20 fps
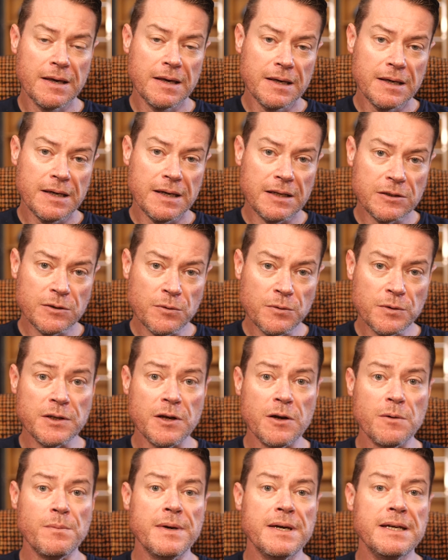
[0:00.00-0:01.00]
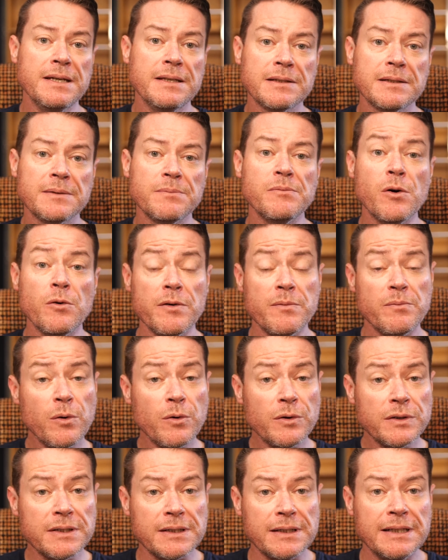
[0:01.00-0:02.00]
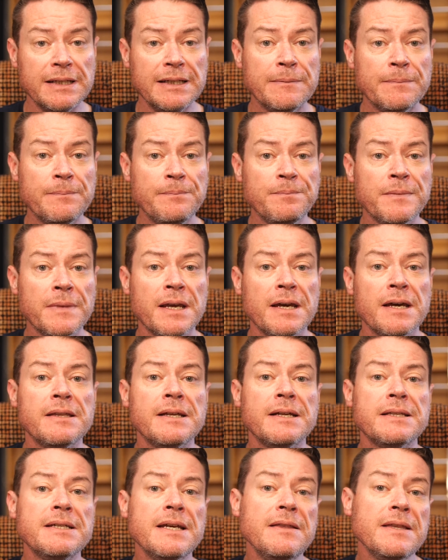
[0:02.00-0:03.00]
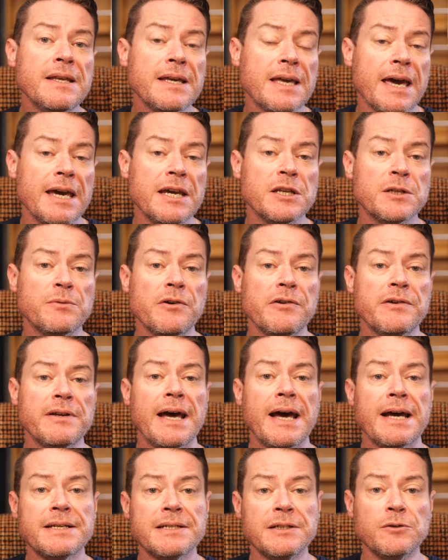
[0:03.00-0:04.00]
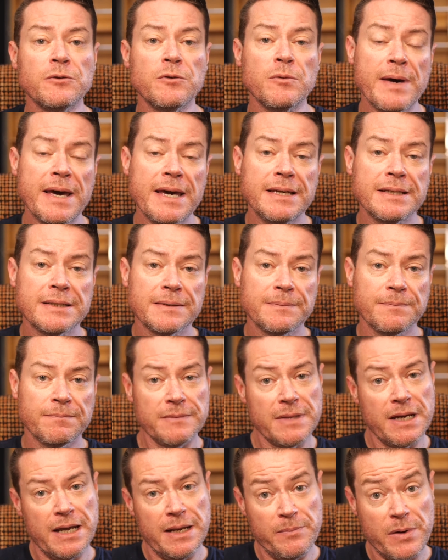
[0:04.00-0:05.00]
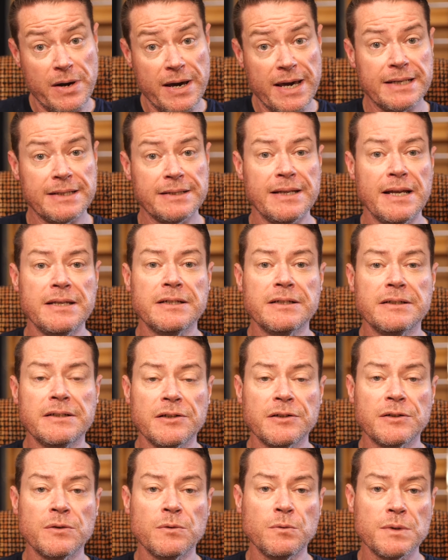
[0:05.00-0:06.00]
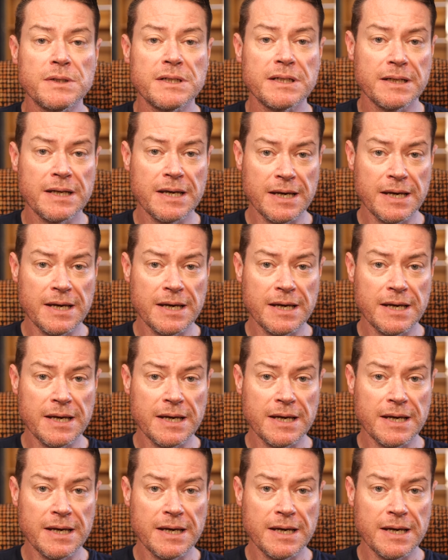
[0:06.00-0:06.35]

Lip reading: It also means, more importantly, that in the case where an acid or base, and by extension a salt,